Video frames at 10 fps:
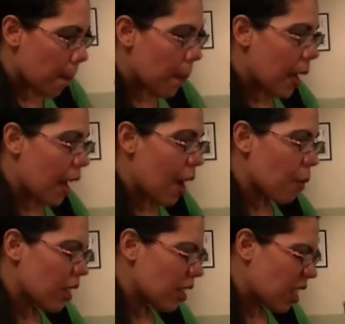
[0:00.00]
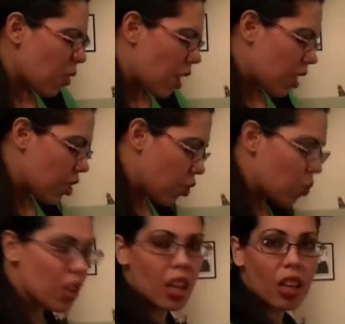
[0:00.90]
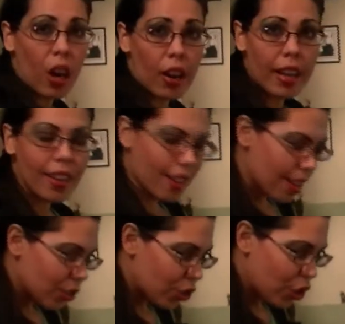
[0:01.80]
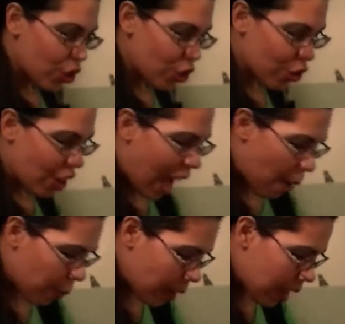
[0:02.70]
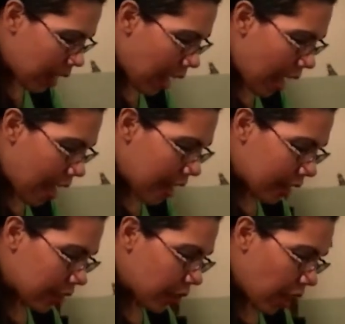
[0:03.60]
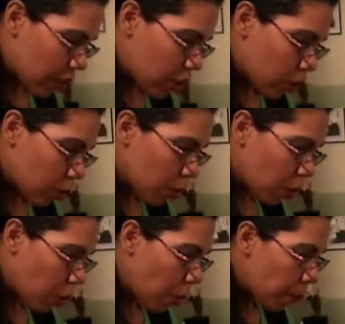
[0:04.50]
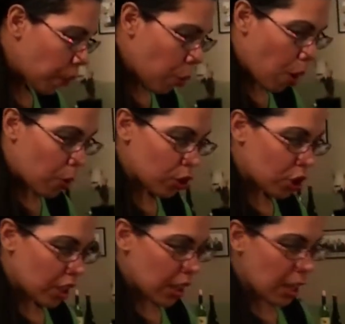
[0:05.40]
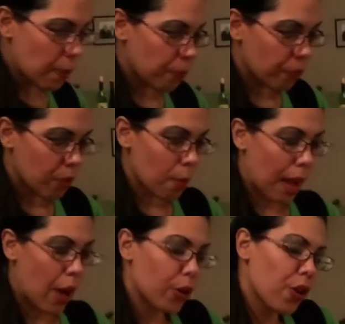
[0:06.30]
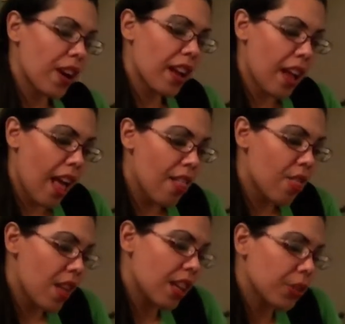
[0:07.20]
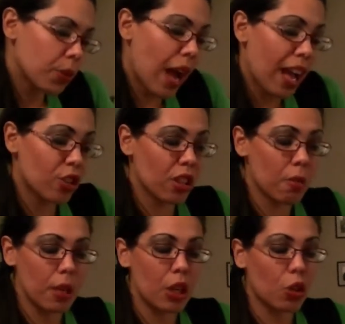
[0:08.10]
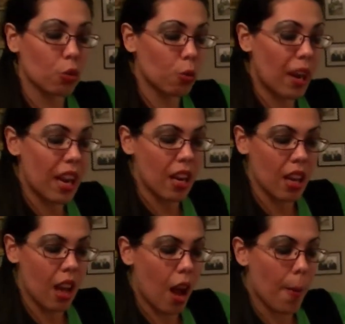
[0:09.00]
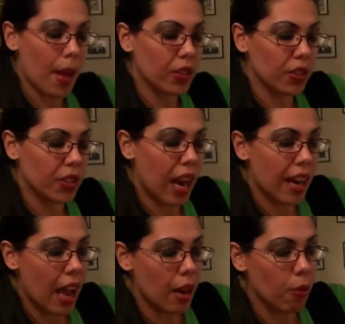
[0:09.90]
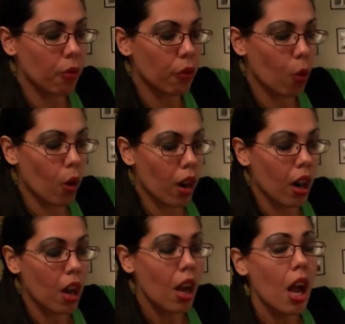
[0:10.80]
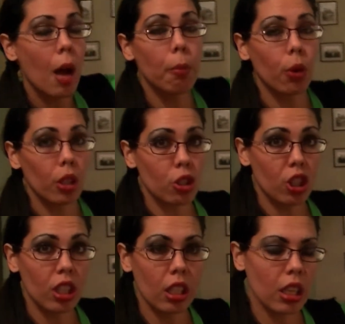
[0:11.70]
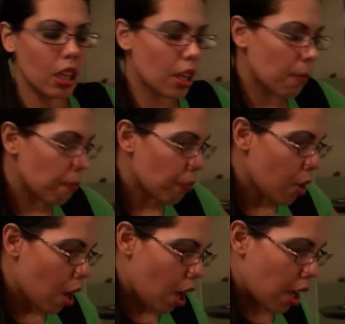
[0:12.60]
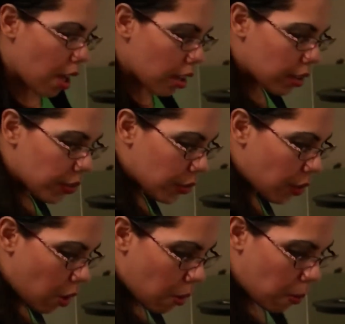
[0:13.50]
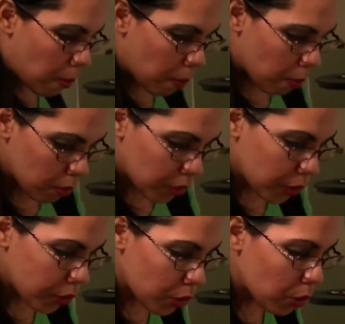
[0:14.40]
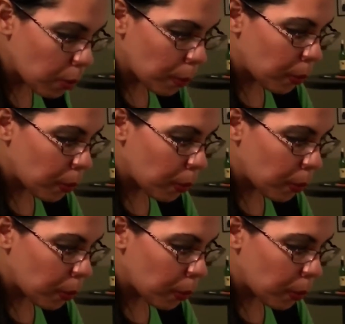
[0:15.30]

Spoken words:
But I really didn't want to do the garlic, so I went ahead and decided to do one with chili powder on it. This will actually be great as a side item for a bowl of chili, some soup,